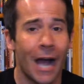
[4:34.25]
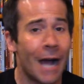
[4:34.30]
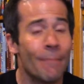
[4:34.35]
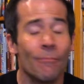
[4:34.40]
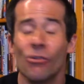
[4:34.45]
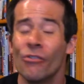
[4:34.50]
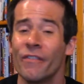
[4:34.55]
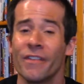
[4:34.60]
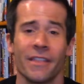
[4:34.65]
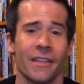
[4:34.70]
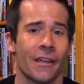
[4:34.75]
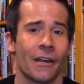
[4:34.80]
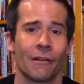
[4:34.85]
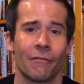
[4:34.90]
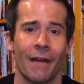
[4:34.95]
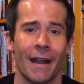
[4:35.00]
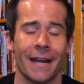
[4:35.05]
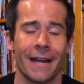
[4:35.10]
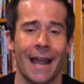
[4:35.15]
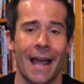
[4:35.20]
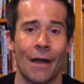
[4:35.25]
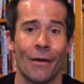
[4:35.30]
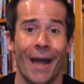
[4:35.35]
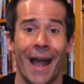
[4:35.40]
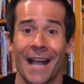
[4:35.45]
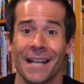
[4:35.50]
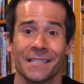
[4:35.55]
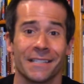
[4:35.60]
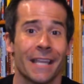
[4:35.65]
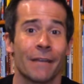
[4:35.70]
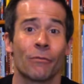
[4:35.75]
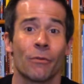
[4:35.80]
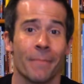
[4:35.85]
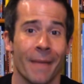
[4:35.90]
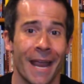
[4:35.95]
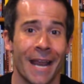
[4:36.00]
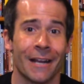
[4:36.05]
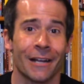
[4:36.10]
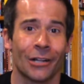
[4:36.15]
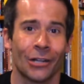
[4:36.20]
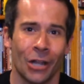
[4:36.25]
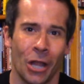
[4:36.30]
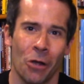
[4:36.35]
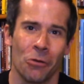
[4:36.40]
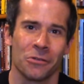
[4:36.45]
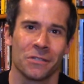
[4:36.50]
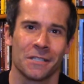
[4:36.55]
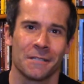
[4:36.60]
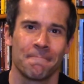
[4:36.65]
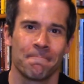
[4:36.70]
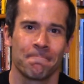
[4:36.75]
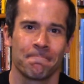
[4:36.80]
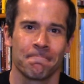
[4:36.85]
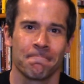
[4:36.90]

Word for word: movie theater right now as they remain closed.